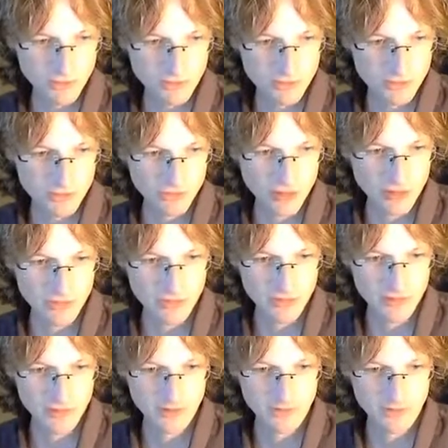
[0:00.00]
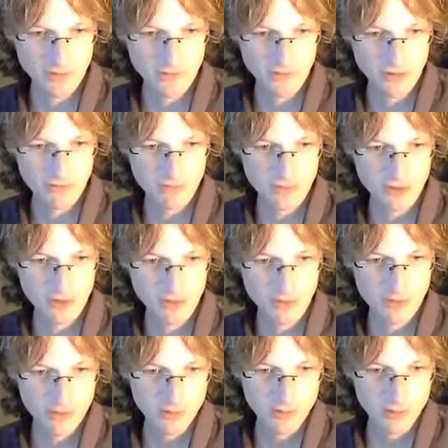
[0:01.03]
scary, but at the same time,
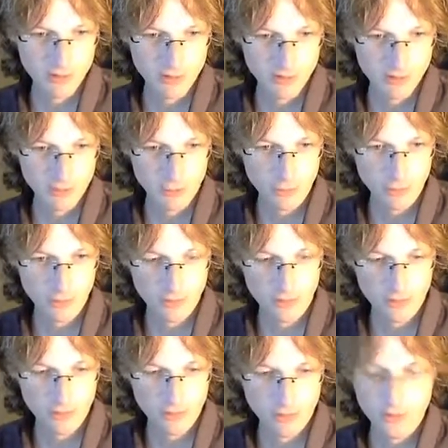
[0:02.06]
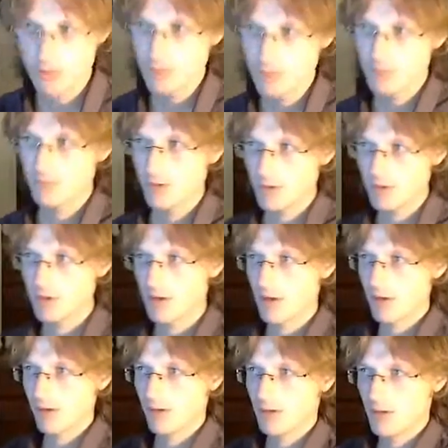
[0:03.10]
oh, very,
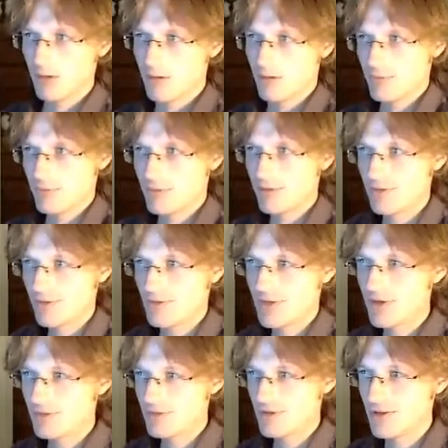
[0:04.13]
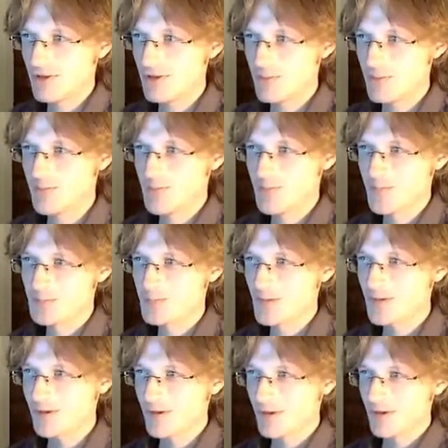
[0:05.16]
very fascinating.
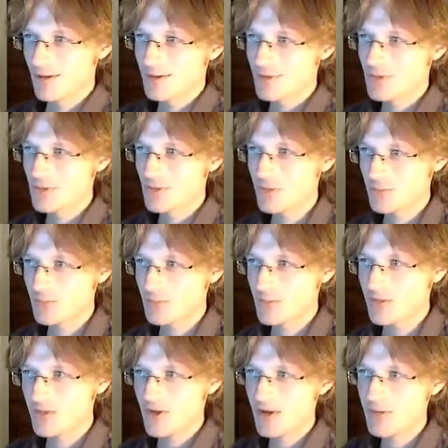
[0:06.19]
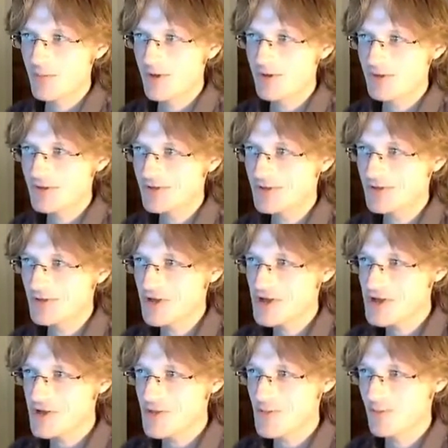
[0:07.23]
So I'm putting that on my list
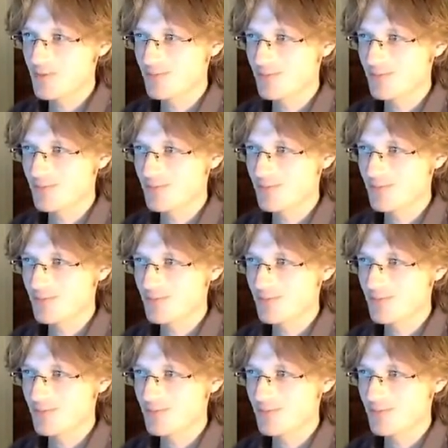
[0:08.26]
now.